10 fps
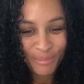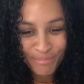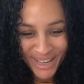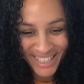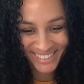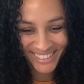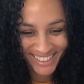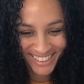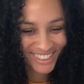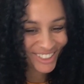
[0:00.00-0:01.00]

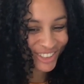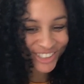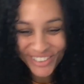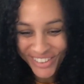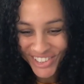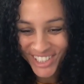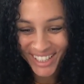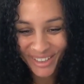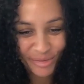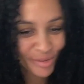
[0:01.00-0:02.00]

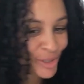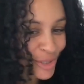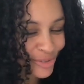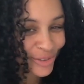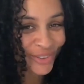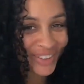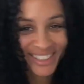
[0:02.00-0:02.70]
nourishing, fruitful,